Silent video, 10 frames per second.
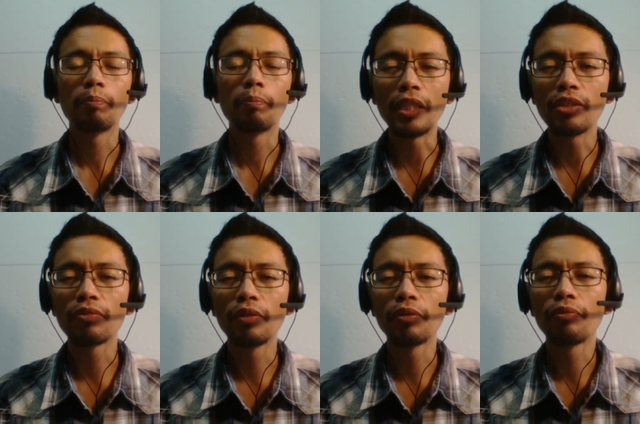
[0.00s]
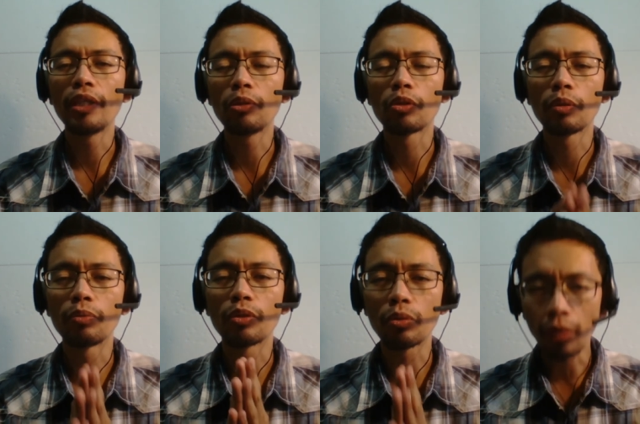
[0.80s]
please feel free to
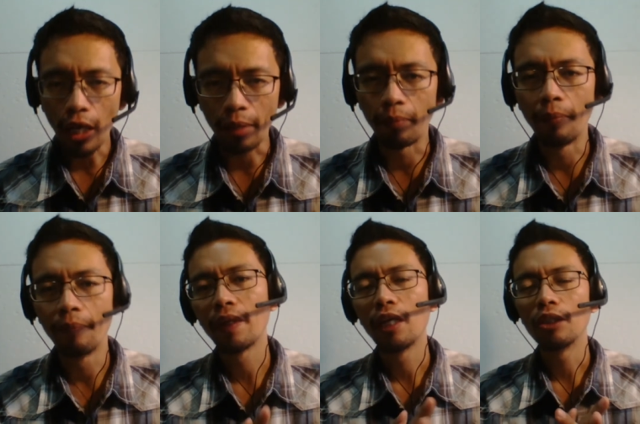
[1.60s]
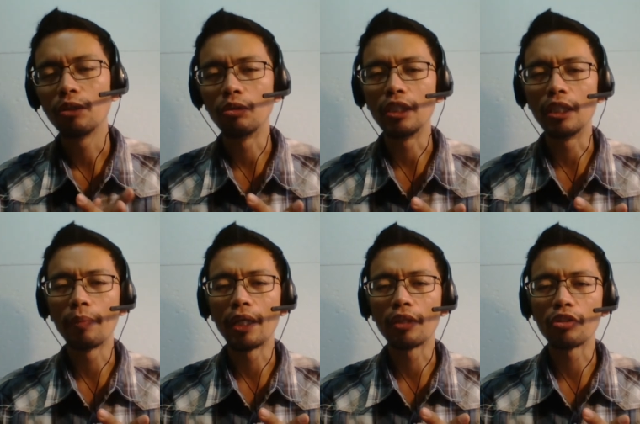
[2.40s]
subscribe to
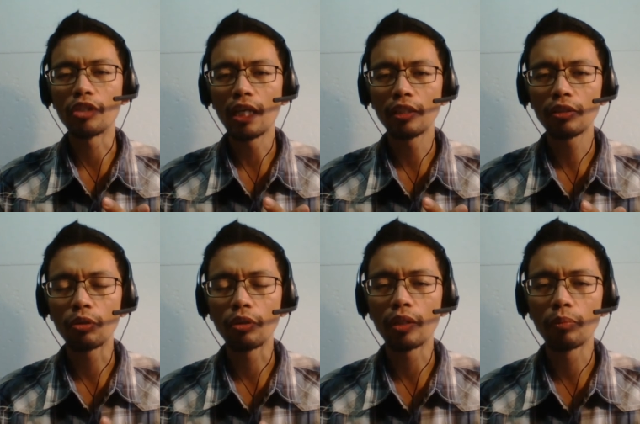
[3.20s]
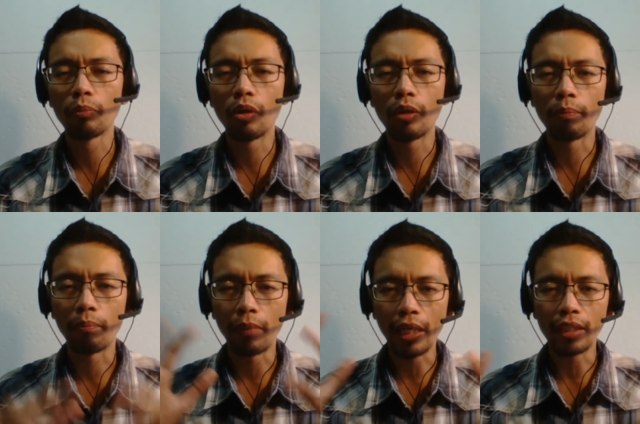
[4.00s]
Dealmaker channel to get more
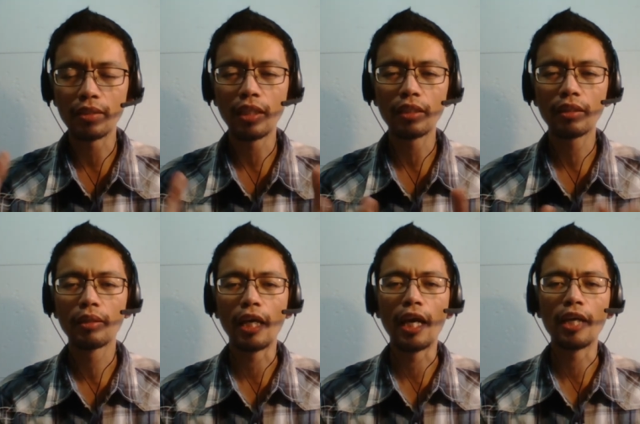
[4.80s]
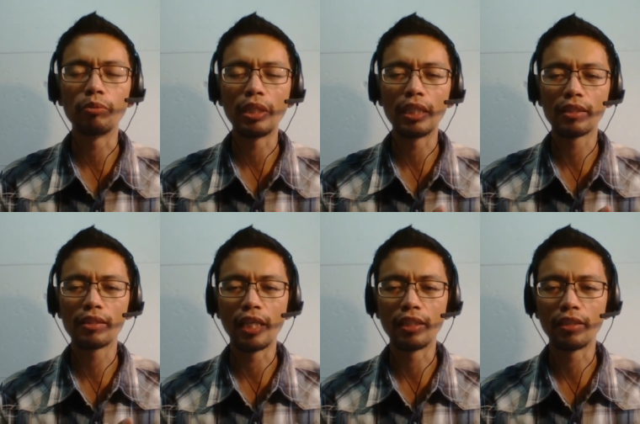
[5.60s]
mindset and real
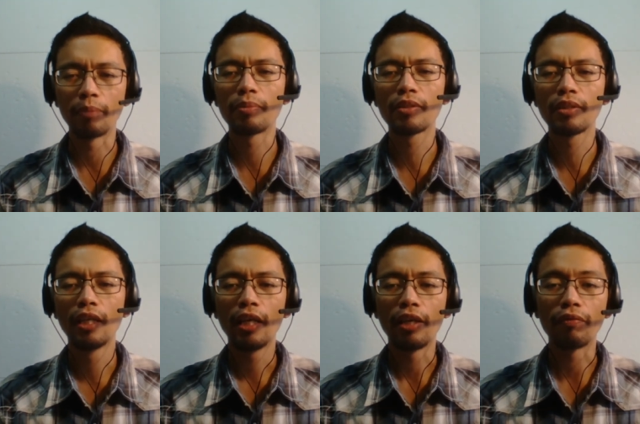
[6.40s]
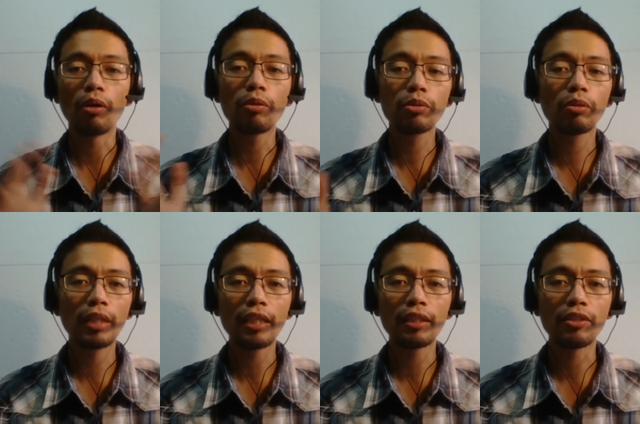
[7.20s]
estate tips. If you also
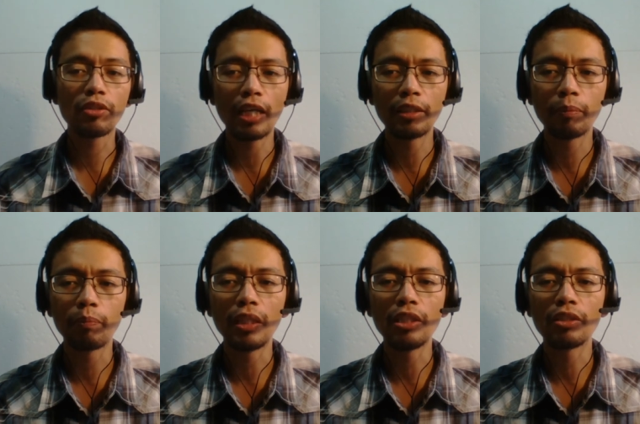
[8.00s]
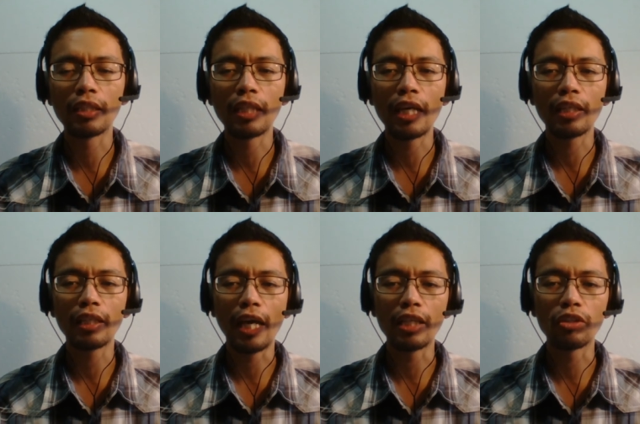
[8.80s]
like this channel, please
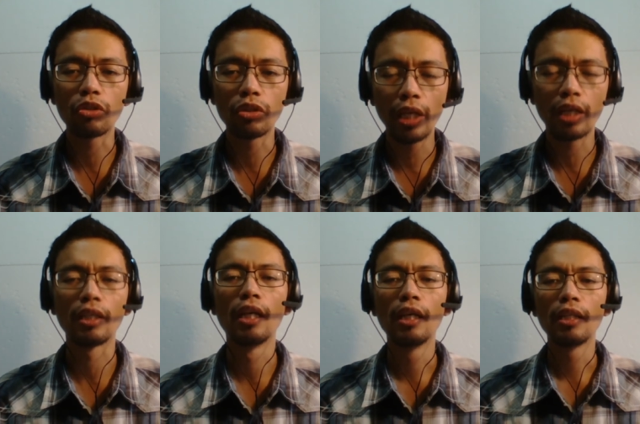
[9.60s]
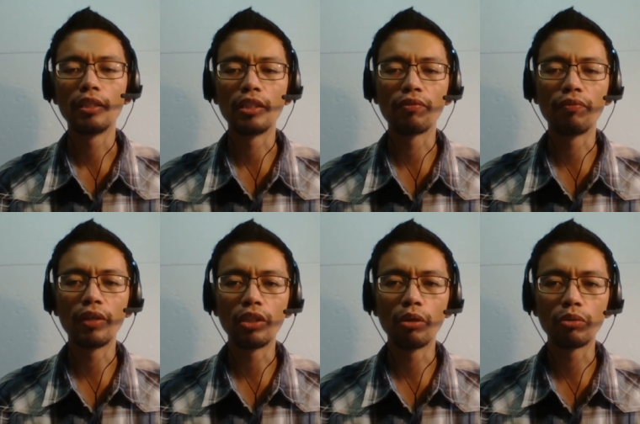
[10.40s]
like and share this
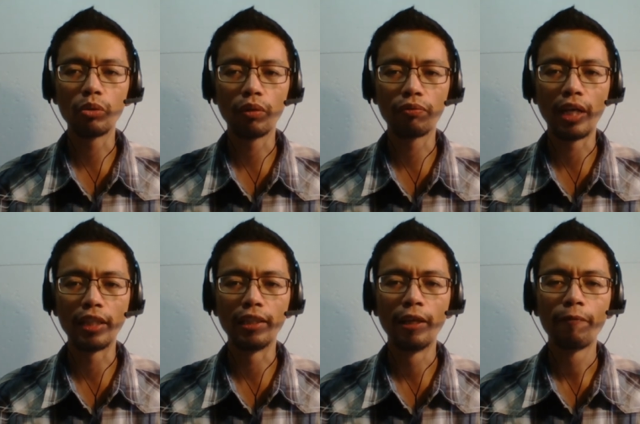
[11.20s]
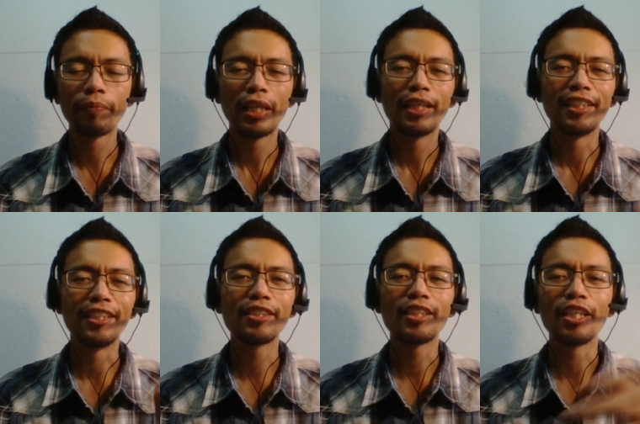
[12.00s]
video to a friend.
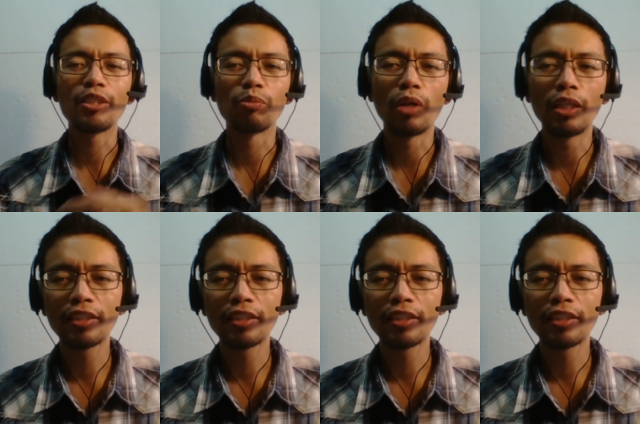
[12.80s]
This is Ronan